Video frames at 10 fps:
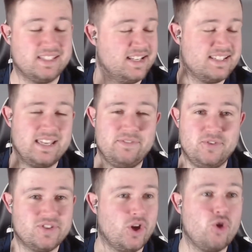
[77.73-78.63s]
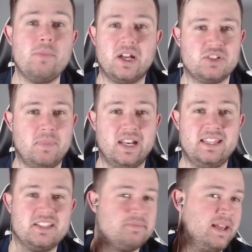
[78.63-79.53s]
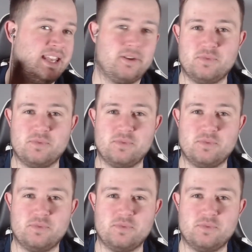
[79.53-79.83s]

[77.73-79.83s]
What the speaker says: It's going to save you so much money to spend